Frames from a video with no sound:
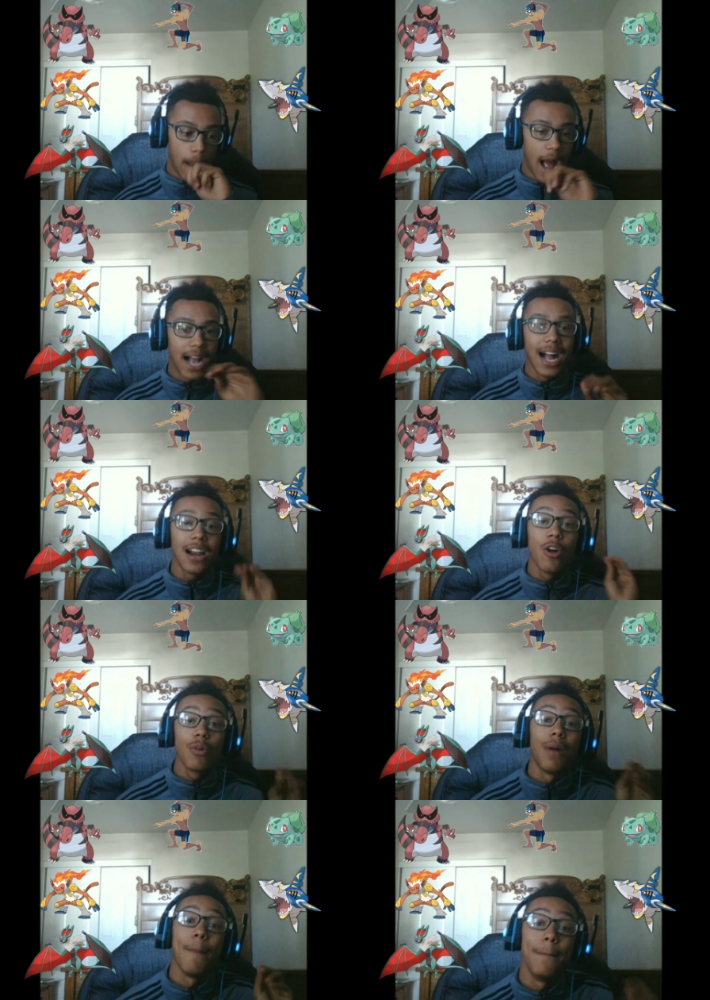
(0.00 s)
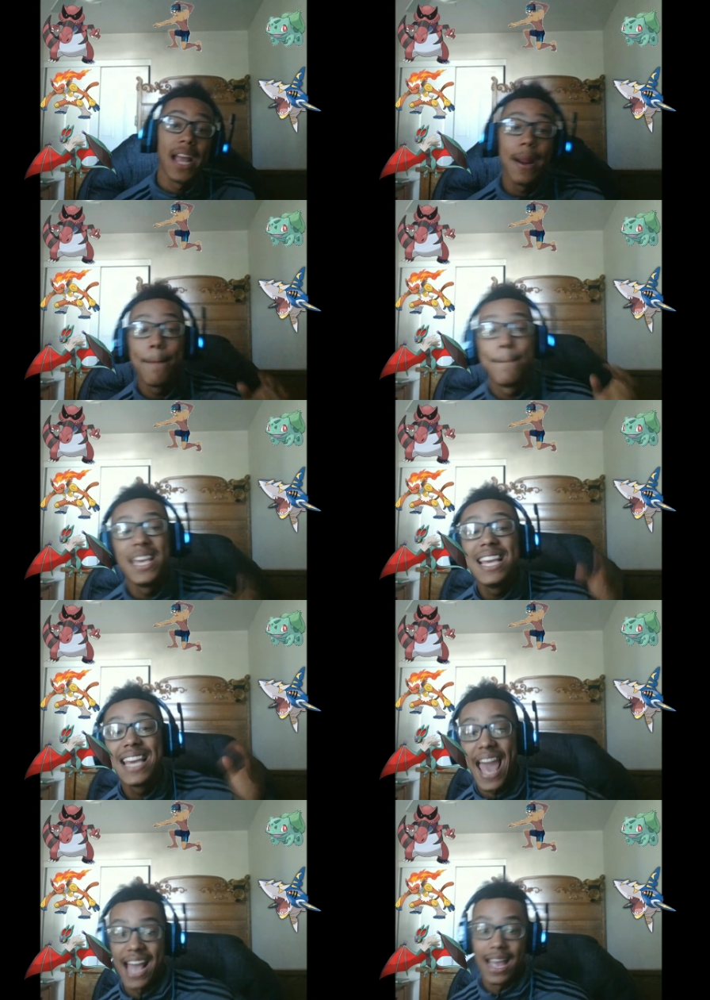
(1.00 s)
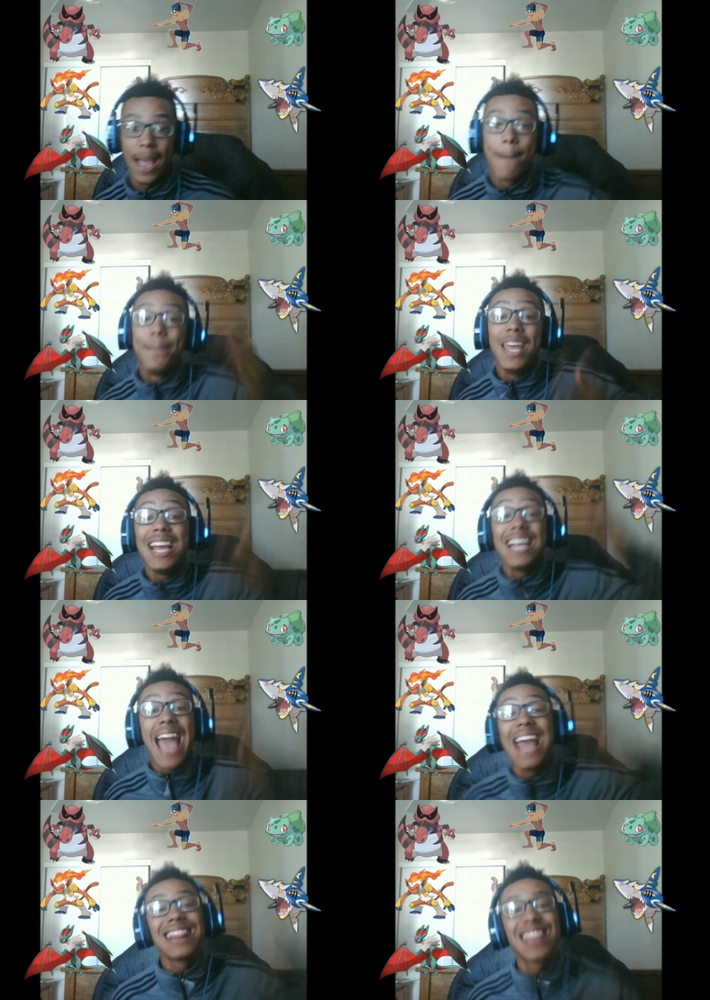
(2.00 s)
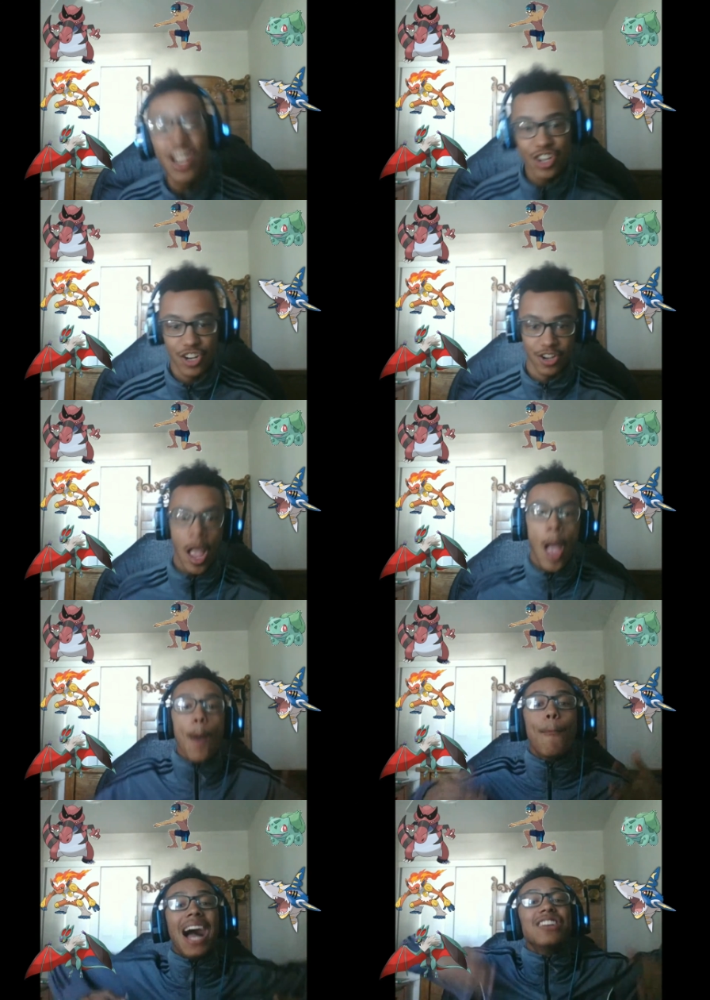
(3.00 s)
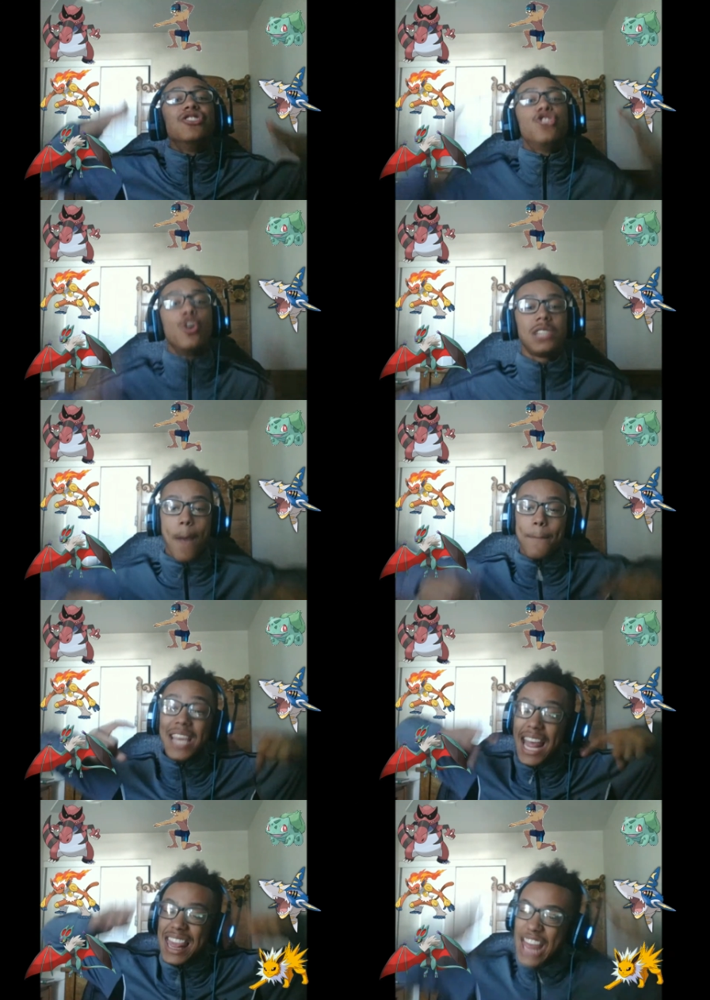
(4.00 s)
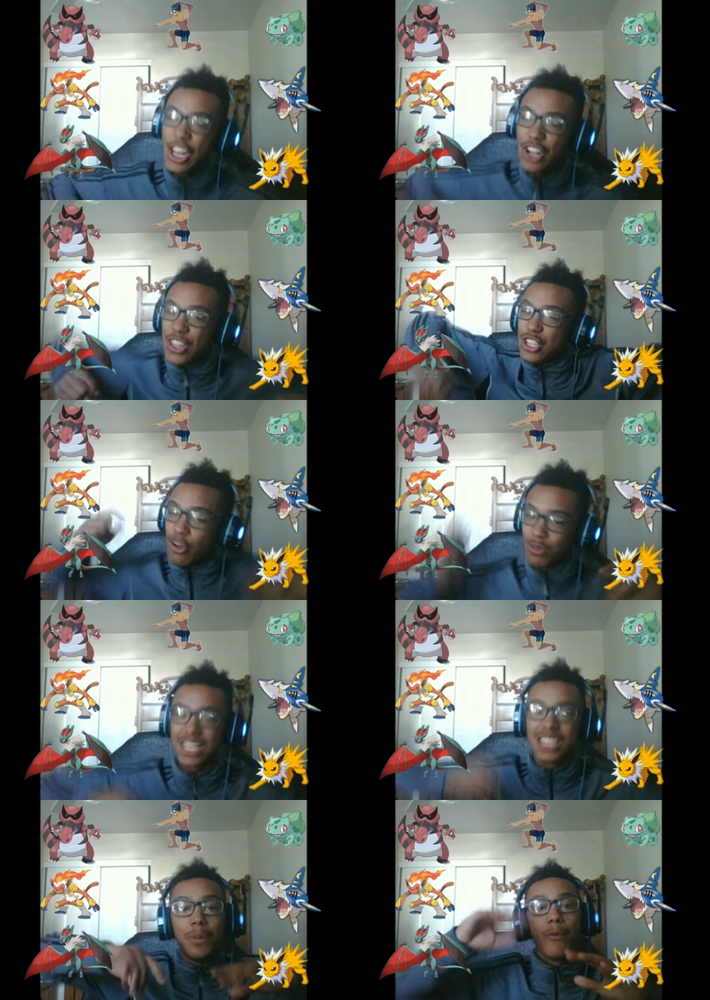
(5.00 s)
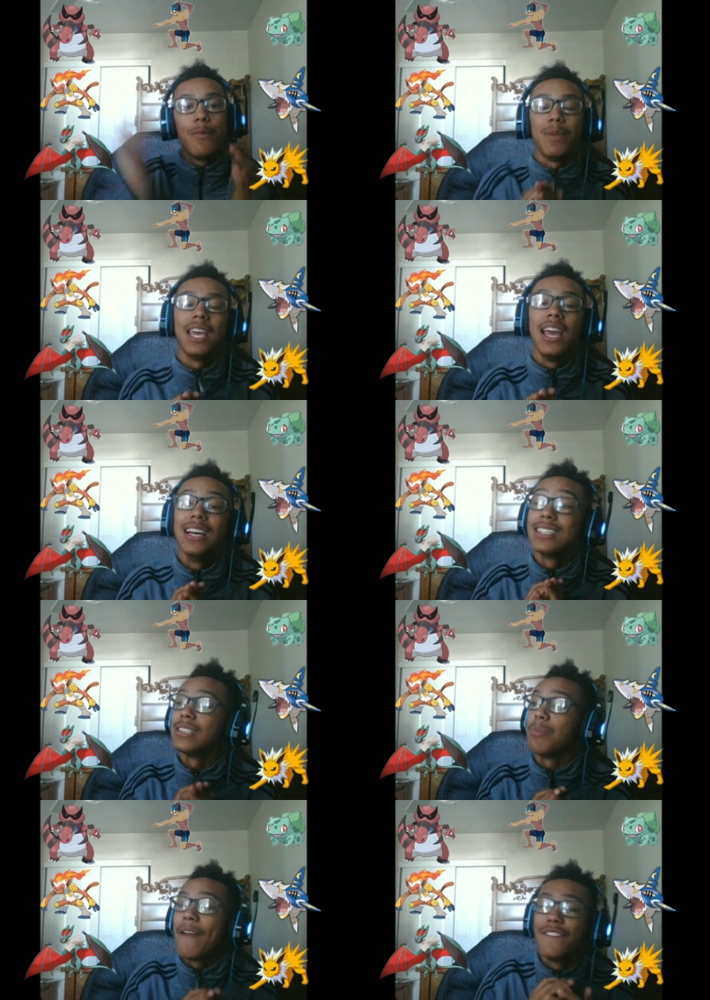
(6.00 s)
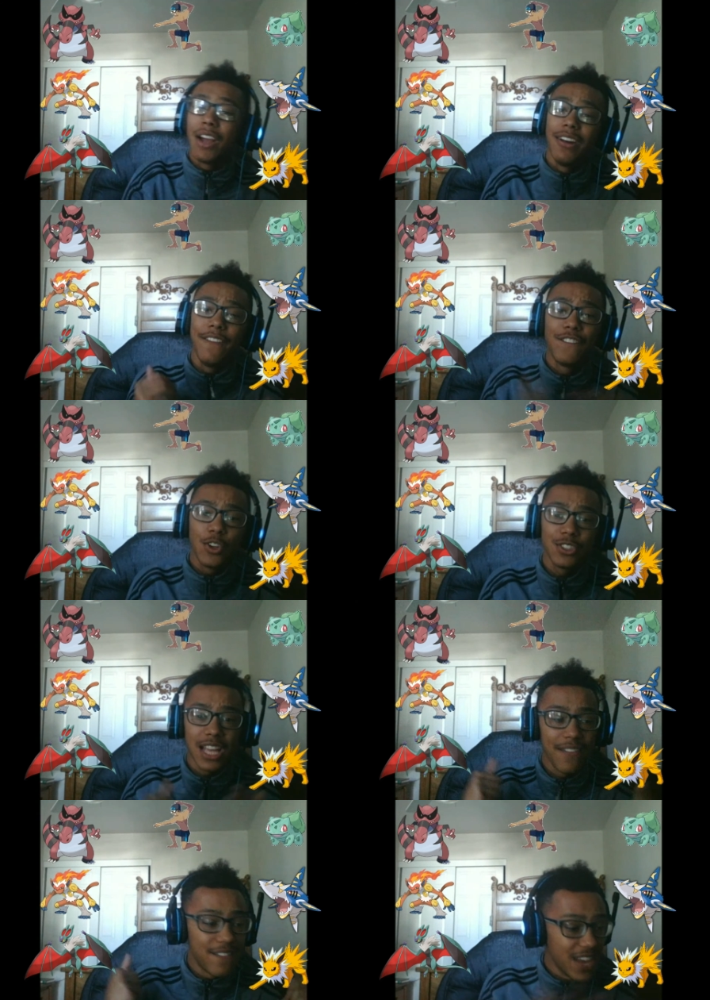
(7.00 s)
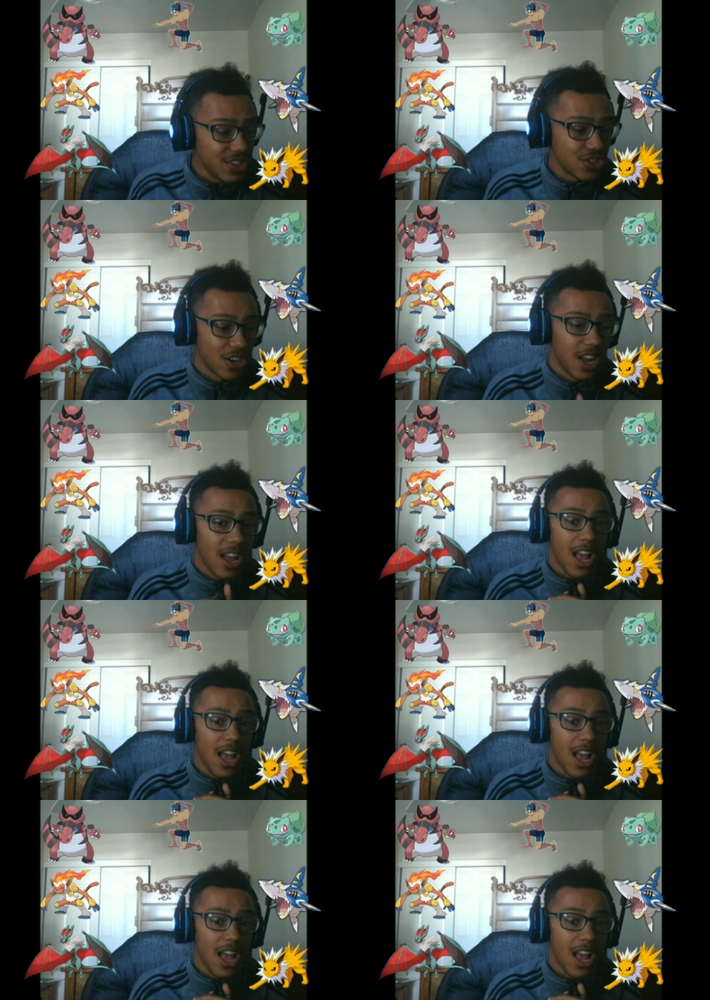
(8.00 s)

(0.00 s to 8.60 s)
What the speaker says: I gotta go with my main PK. PK Thunder, my Jolteon. PK Thunder, the Jolteon, has been with me since my very first adventure.